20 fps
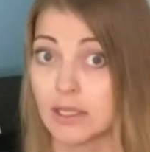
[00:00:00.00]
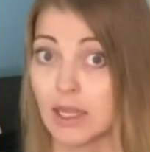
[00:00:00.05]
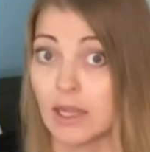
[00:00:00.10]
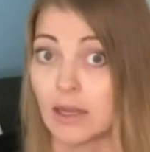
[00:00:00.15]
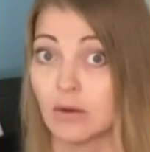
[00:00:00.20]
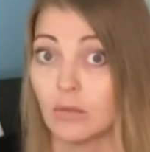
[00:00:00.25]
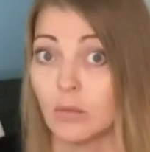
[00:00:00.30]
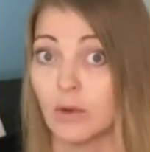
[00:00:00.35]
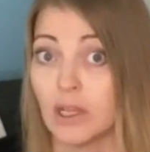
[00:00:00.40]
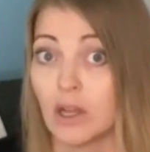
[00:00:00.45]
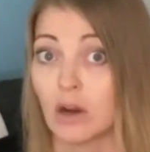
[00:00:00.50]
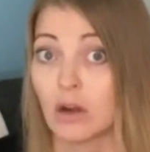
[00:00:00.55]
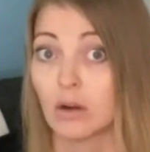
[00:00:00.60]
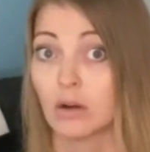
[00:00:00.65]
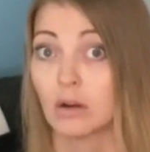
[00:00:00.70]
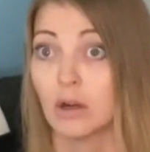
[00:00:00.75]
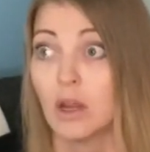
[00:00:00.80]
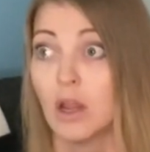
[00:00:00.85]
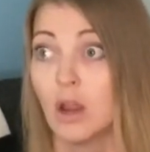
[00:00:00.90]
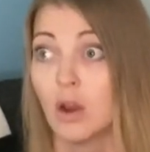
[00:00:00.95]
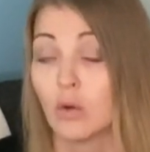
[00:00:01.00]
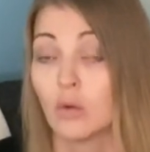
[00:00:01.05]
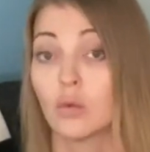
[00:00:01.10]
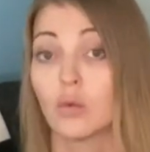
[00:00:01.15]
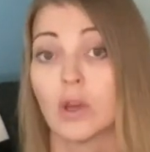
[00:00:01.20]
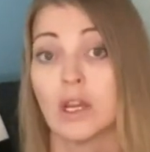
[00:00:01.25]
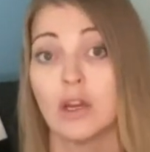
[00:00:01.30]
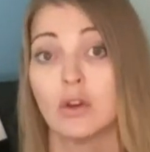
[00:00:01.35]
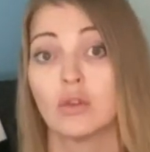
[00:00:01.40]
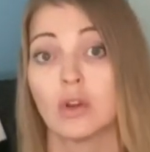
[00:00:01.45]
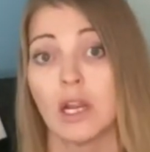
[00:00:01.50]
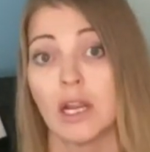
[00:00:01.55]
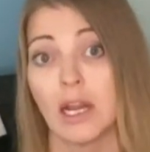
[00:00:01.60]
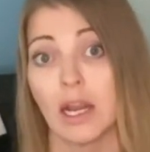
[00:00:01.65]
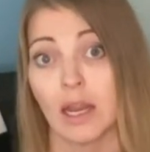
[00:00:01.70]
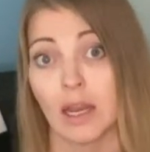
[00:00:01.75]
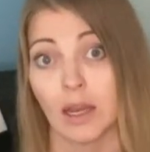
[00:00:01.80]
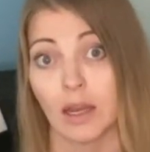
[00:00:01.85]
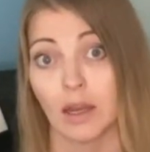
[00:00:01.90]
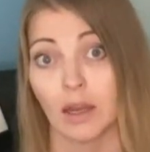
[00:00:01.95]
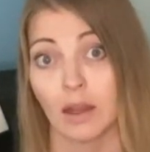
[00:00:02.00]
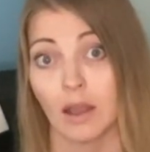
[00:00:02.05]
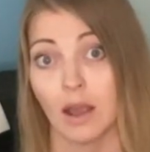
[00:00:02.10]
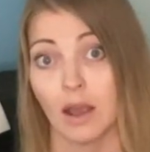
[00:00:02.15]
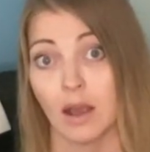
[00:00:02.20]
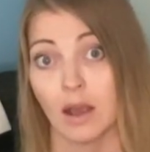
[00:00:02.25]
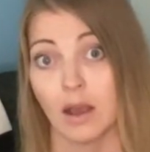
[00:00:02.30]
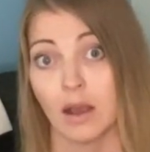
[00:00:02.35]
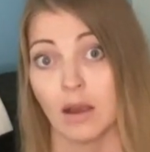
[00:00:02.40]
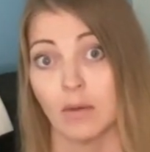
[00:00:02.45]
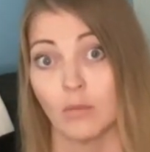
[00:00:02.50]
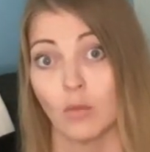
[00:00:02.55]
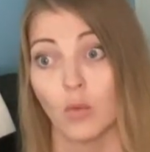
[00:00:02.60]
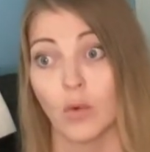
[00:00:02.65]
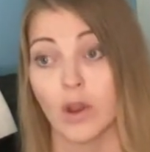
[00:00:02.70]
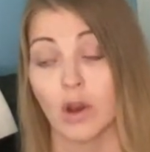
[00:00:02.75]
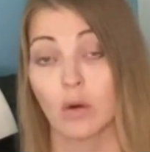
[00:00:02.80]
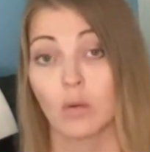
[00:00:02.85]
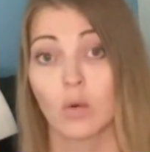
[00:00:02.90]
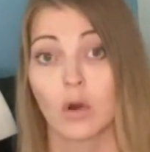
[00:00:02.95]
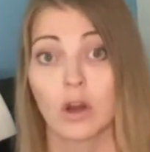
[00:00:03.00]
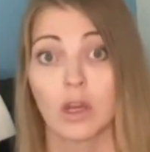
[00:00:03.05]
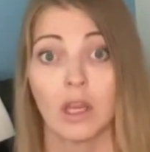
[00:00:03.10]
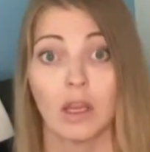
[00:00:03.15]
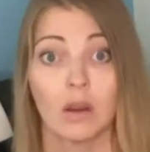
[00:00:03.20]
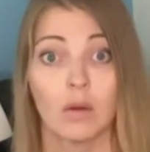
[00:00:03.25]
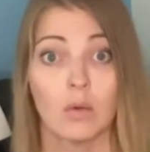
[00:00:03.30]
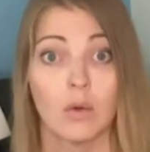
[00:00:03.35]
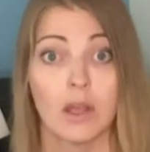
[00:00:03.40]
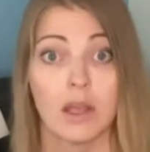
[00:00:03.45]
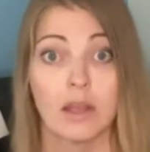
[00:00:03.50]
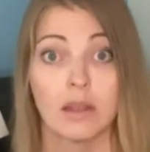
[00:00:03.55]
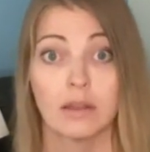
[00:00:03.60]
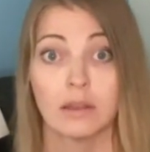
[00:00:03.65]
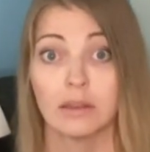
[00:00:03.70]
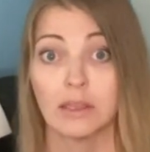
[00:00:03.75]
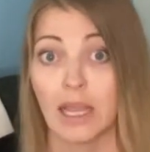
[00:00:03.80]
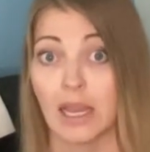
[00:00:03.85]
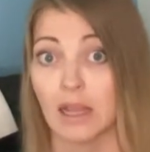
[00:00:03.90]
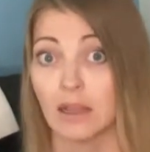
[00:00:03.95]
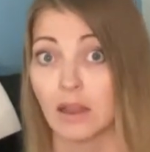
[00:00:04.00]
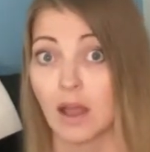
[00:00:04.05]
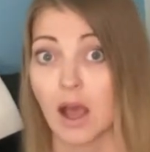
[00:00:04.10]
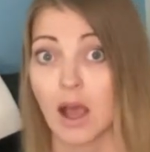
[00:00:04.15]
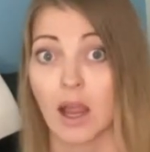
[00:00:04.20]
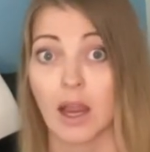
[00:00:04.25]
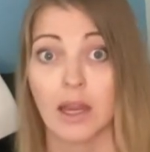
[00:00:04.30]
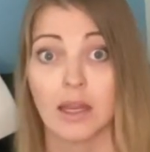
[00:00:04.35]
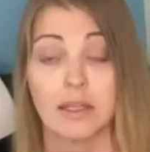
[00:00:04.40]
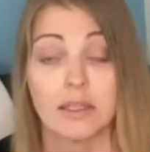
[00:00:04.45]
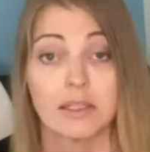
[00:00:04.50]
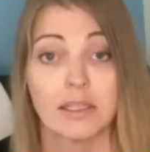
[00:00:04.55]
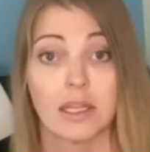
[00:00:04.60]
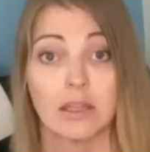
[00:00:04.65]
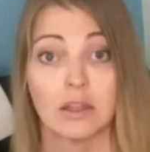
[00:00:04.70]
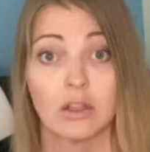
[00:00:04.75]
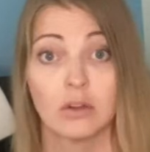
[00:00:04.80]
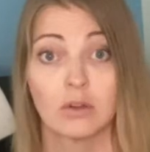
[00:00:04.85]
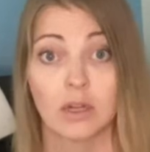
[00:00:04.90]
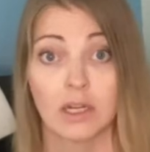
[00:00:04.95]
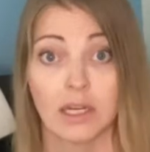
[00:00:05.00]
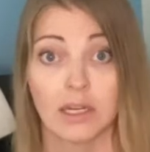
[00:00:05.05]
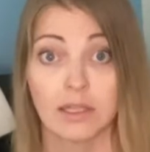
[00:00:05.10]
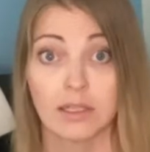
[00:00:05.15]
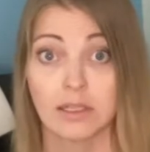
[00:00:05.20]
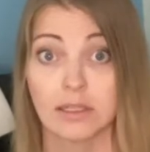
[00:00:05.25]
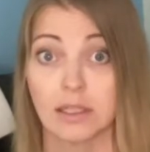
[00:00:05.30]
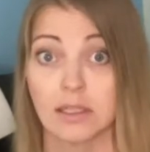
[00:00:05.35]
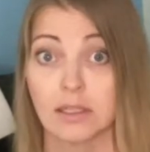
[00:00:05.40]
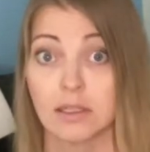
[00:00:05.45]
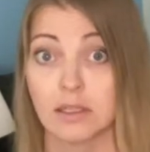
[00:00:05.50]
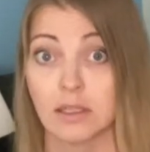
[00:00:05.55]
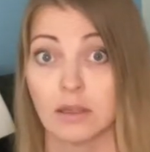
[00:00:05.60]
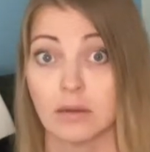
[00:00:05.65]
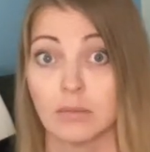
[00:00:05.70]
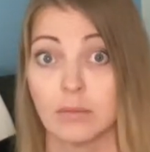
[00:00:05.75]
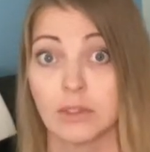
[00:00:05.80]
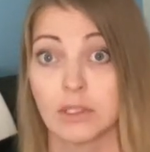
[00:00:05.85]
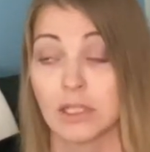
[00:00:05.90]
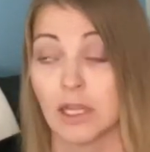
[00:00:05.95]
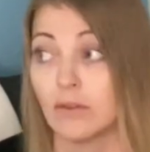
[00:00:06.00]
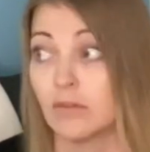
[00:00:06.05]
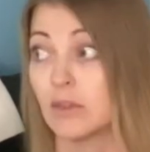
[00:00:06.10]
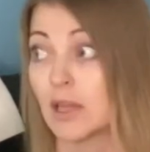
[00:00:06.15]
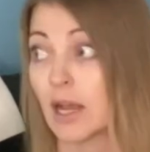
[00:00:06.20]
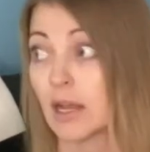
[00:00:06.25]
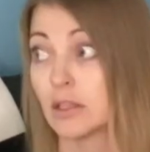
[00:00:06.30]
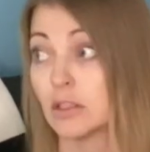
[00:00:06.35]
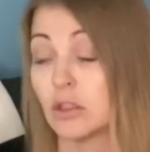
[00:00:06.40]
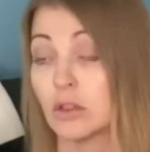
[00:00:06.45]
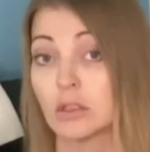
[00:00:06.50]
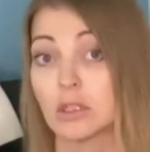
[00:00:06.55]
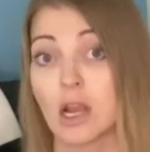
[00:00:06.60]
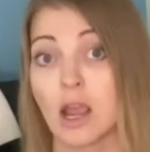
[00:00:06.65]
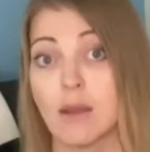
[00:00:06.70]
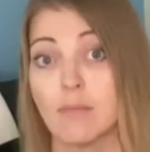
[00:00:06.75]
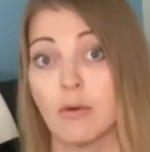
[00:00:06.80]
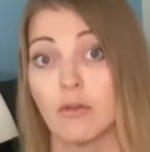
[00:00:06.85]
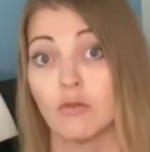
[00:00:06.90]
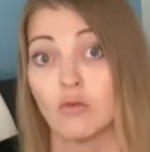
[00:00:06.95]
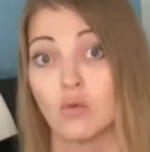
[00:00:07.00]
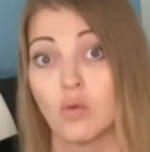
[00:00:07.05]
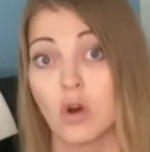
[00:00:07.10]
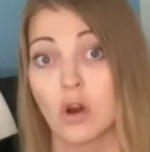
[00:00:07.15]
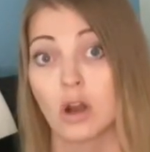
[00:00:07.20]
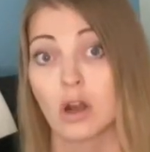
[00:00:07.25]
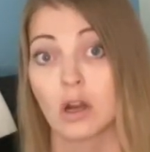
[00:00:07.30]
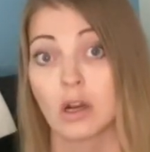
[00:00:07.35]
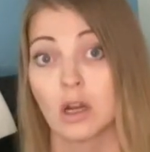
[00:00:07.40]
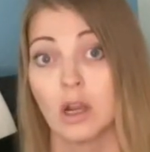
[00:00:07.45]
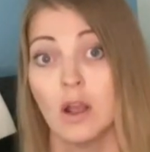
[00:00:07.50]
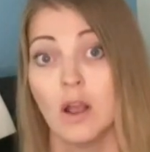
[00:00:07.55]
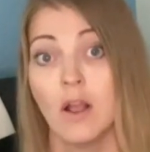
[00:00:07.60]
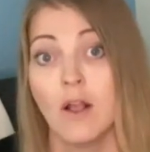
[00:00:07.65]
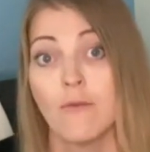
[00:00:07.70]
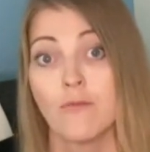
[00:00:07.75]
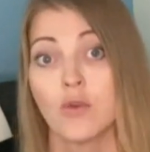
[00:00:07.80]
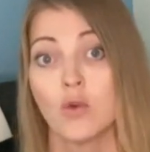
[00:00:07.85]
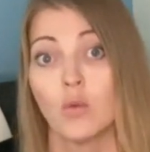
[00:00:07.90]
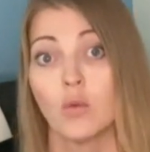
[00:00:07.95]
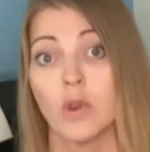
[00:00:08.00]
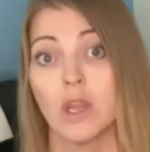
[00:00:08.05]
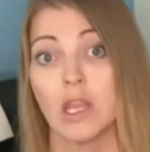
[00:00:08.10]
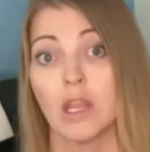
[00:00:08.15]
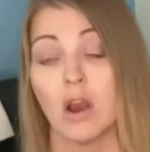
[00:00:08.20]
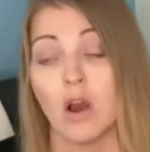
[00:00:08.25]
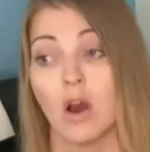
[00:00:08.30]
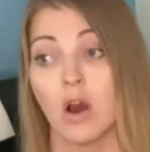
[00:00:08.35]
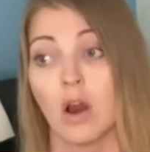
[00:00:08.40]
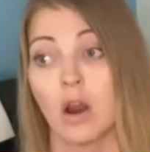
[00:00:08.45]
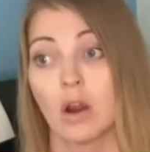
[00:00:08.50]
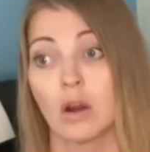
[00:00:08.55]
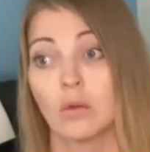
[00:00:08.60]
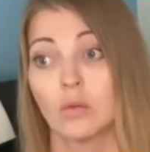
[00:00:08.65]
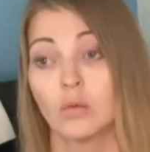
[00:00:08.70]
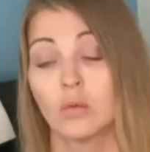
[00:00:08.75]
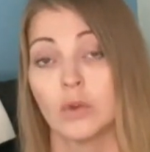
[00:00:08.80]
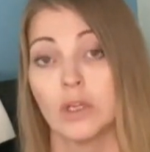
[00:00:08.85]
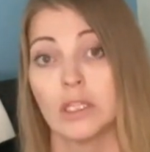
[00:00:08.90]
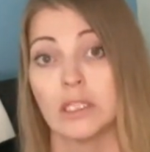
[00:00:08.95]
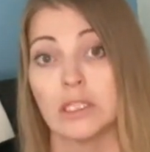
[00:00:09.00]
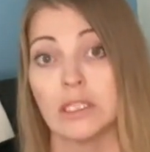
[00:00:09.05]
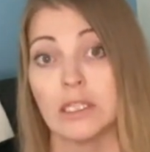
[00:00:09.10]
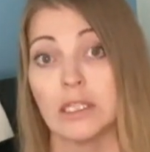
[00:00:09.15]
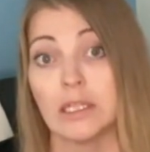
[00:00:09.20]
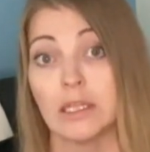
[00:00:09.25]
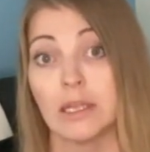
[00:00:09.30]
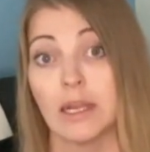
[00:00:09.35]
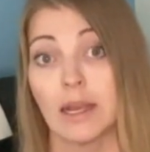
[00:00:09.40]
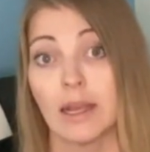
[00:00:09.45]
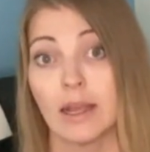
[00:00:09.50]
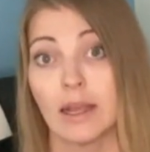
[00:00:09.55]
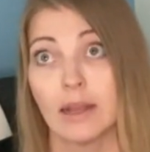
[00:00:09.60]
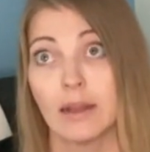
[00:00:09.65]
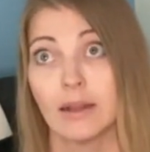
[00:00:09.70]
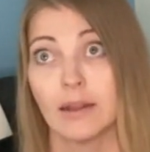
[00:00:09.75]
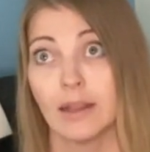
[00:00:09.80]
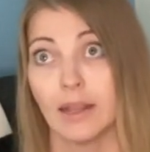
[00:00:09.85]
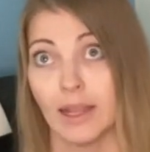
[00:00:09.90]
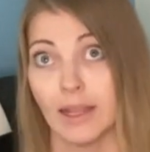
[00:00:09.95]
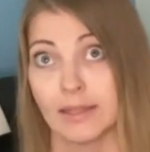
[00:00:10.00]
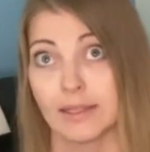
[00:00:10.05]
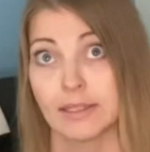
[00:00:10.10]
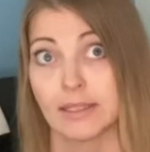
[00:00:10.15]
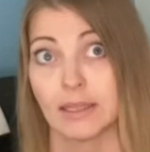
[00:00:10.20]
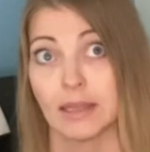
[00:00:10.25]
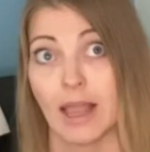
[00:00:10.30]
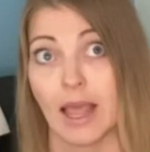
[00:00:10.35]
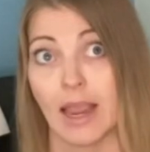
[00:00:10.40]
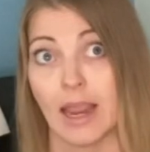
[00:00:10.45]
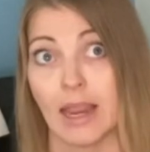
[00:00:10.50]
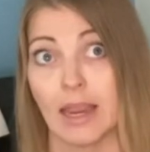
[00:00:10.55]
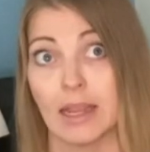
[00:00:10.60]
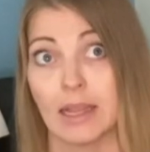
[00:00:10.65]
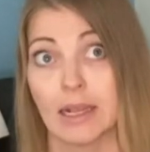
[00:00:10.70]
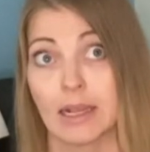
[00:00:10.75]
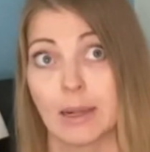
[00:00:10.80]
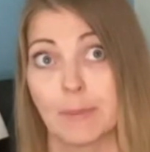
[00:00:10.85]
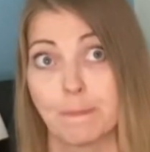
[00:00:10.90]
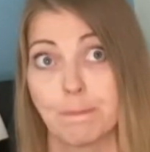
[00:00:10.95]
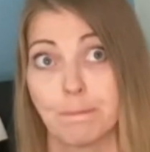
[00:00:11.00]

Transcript: and we are regridding, we are working with ley lines and the gridding systems. If that's your type of work, we are really, it's like